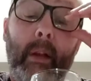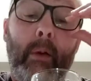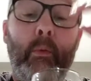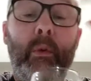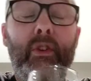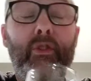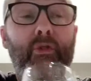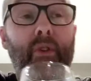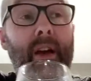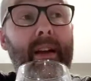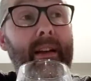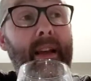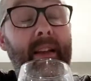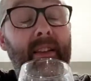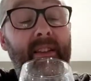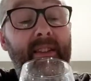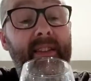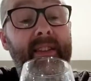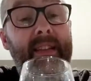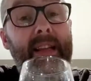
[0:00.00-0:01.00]
We tried
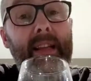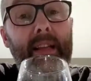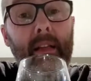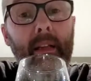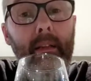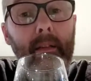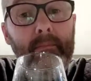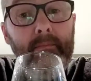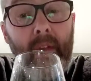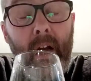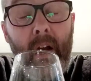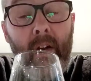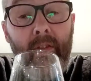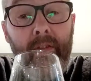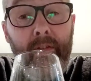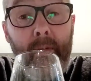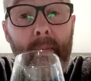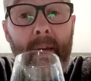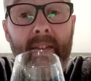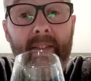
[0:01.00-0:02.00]
it still out
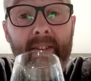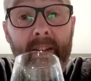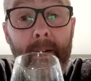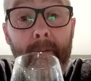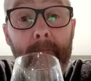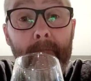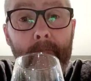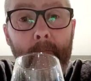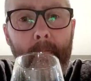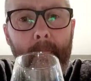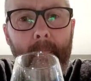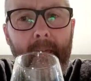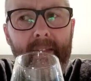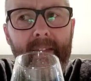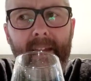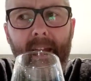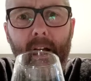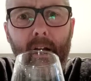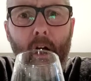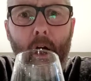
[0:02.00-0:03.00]
of fermenter. I
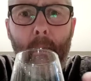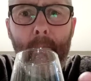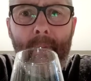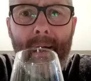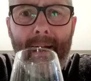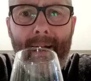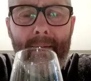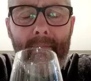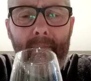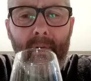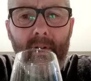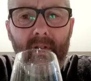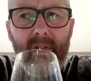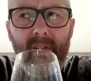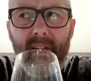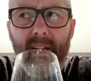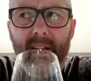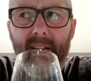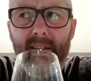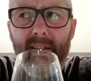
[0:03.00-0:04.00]
think I got a bagging box
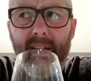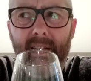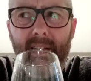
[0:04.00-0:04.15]
of this.